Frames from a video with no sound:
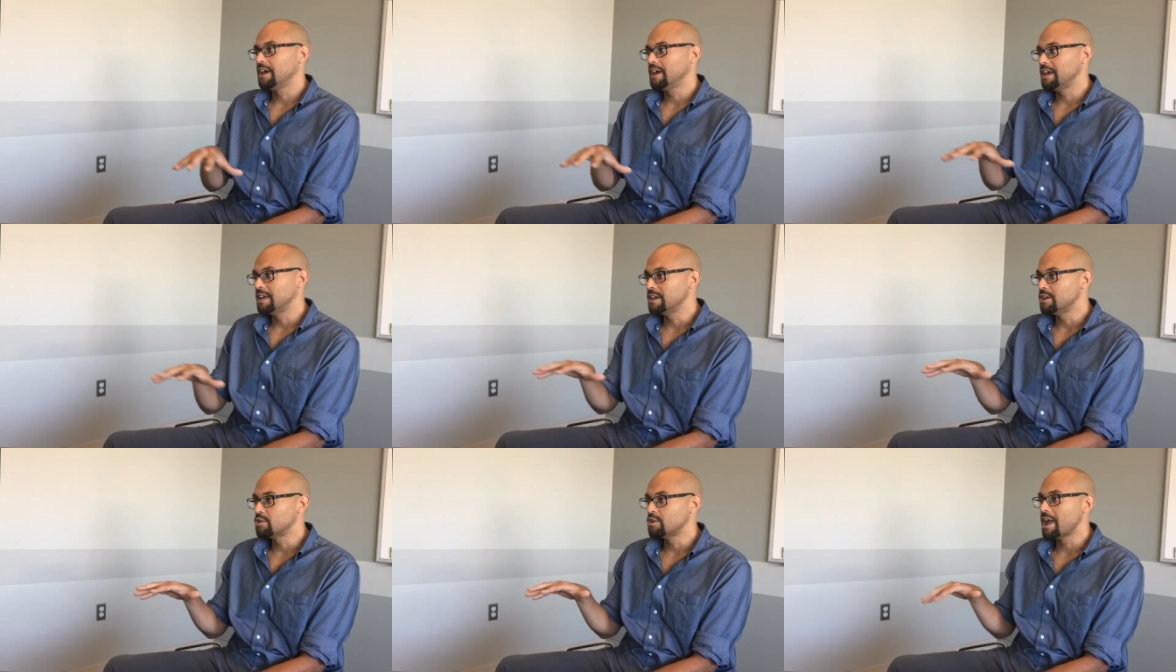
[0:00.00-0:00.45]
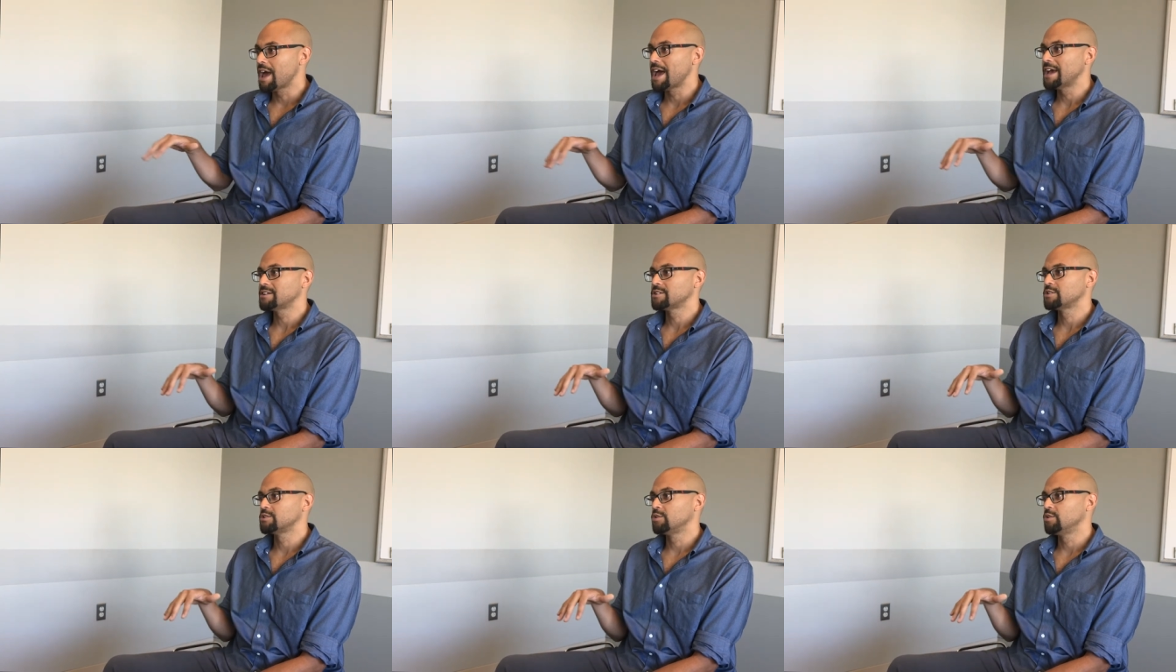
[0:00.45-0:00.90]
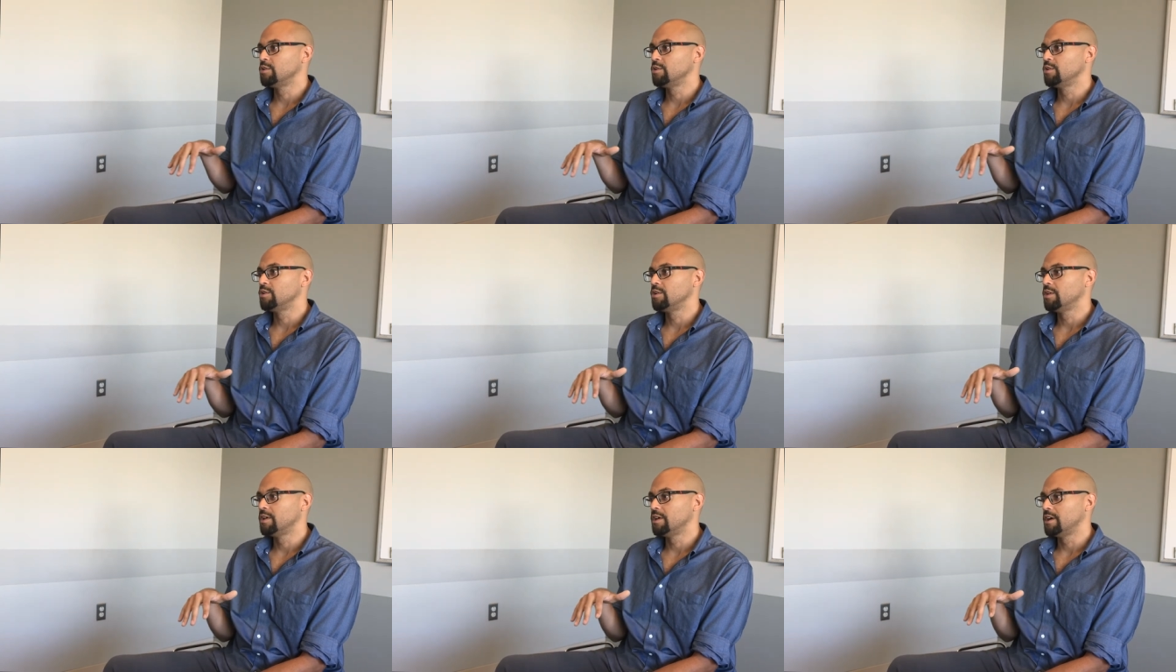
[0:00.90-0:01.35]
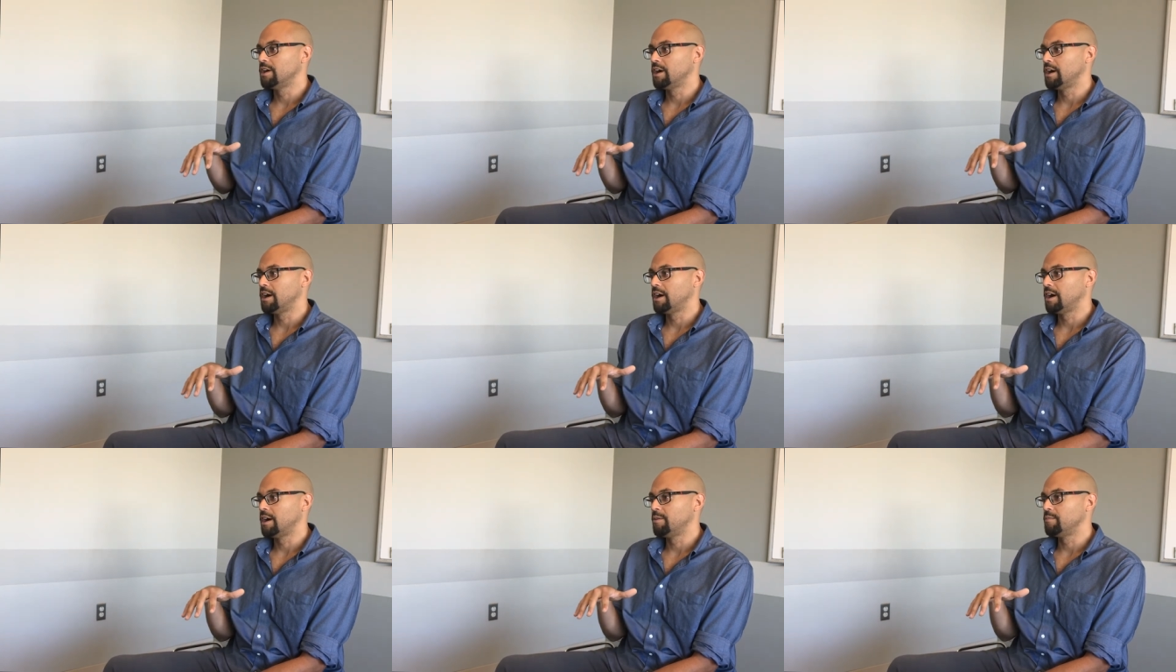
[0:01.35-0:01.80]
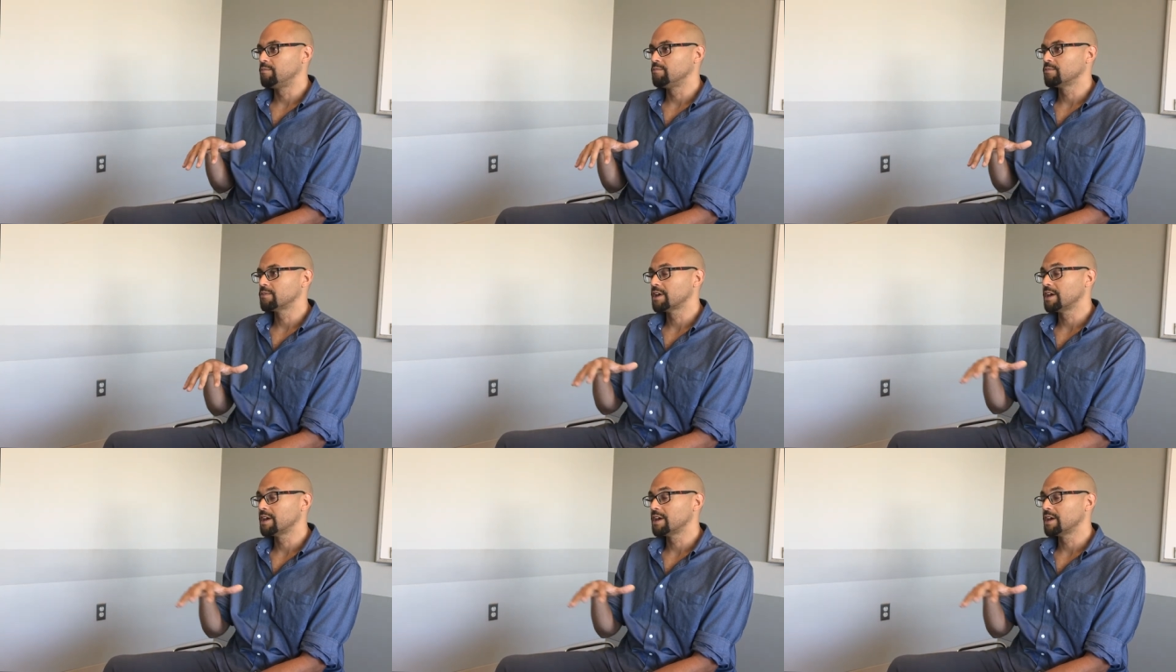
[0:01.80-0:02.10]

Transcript: international um,